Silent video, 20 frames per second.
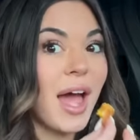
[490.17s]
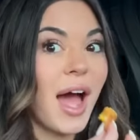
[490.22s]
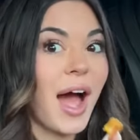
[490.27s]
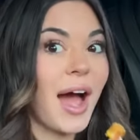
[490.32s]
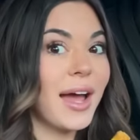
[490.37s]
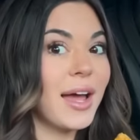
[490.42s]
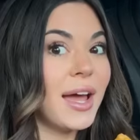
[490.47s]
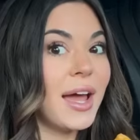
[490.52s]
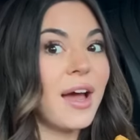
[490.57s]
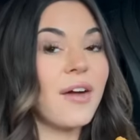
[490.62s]

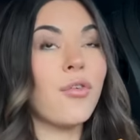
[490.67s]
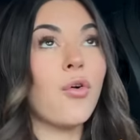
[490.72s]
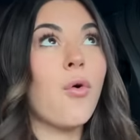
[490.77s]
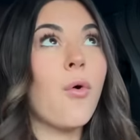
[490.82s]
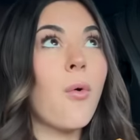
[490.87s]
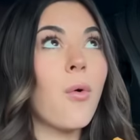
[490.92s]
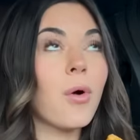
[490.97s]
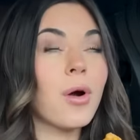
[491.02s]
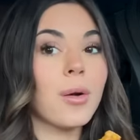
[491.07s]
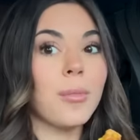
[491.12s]
I have
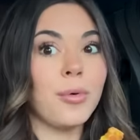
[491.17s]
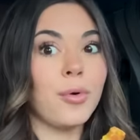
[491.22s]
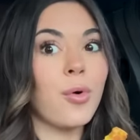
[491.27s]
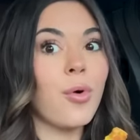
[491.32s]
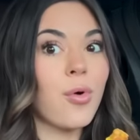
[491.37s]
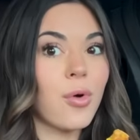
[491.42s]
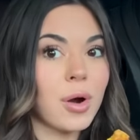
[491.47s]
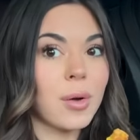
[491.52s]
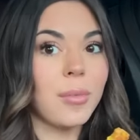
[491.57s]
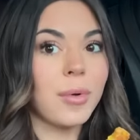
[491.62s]
horrible,
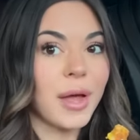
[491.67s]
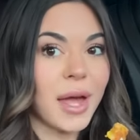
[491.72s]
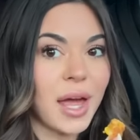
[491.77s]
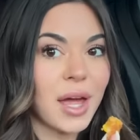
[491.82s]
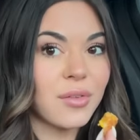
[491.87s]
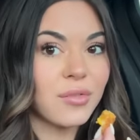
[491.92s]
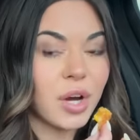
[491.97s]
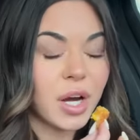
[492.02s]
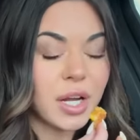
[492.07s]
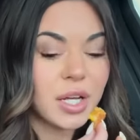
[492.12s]
horrible
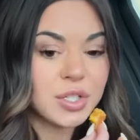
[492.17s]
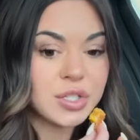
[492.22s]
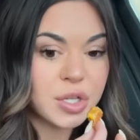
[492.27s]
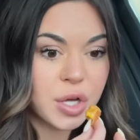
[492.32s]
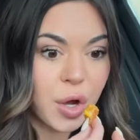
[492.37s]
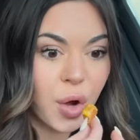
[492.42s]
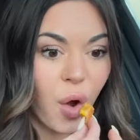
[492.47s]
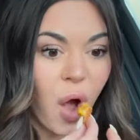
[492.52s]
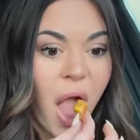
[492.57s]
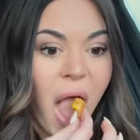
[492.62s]
handwriting
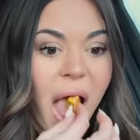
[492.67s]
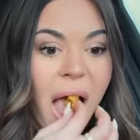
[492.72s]
too.